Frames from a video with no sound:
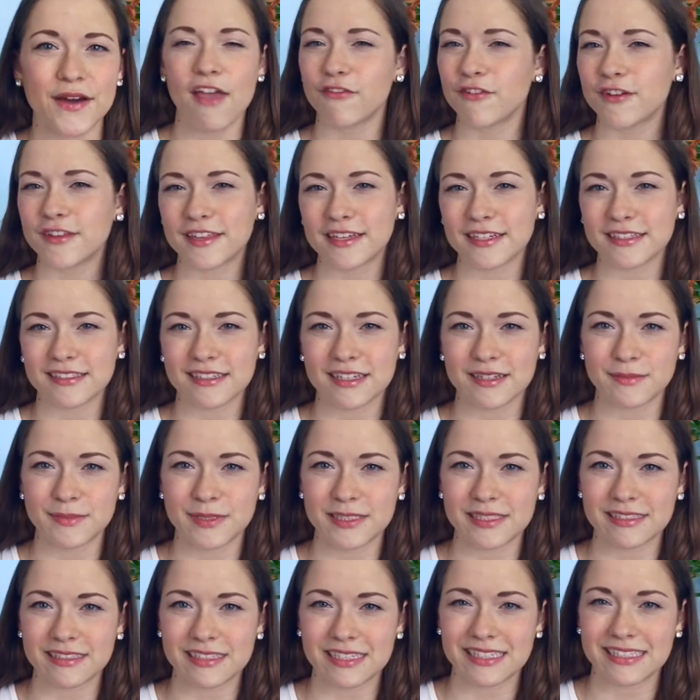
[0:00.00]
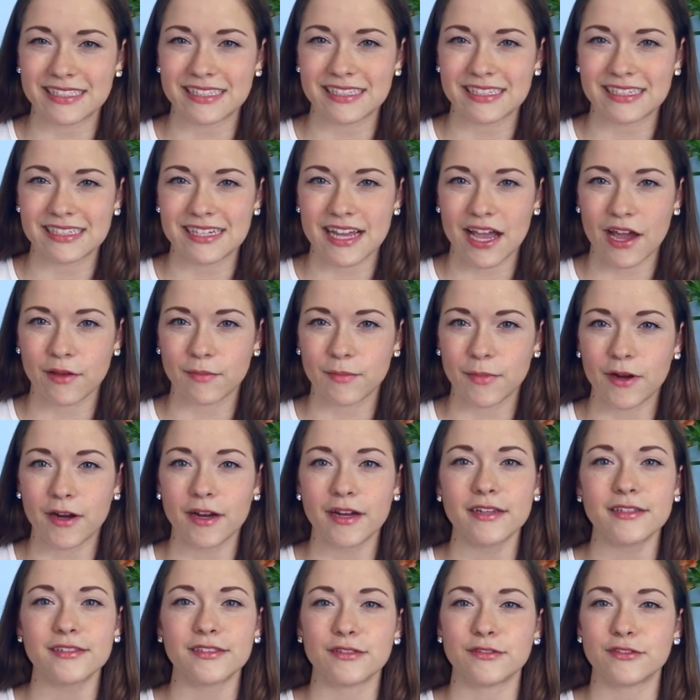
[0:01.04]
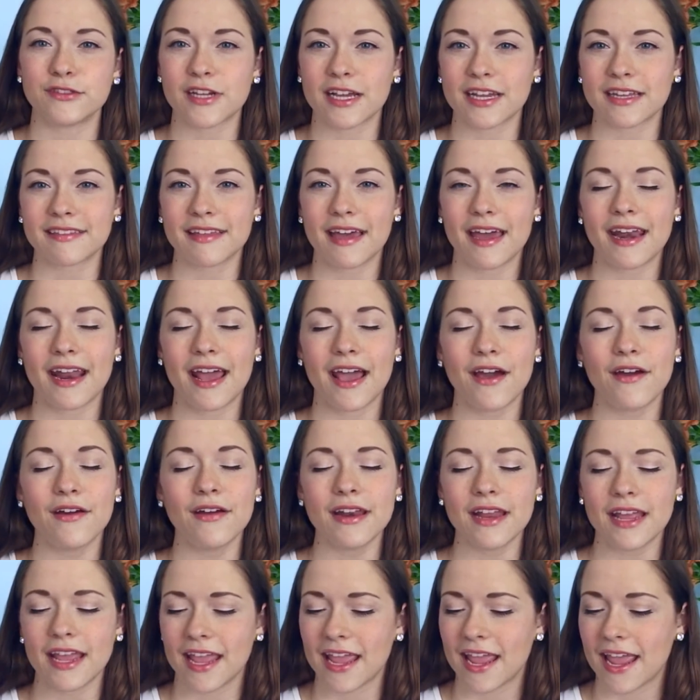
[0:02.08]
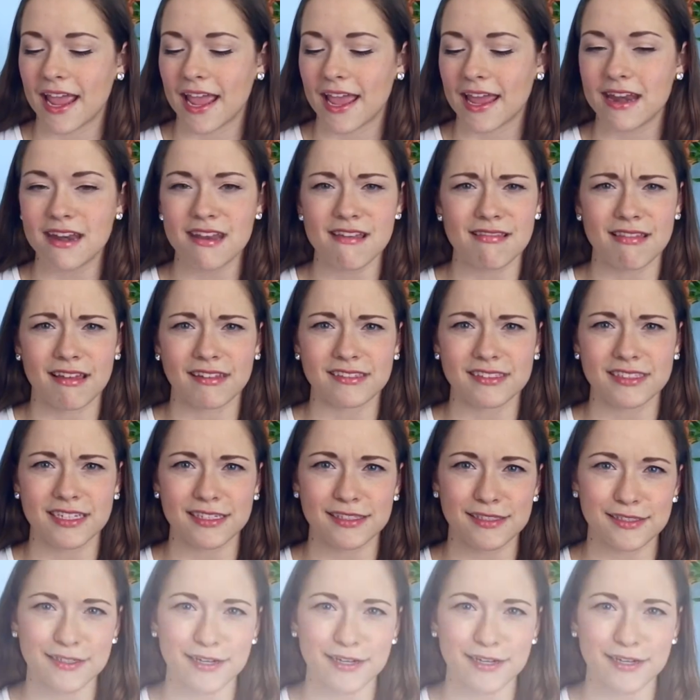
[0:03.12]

Everything is going to be linked in the down bar, so check that out, and let's get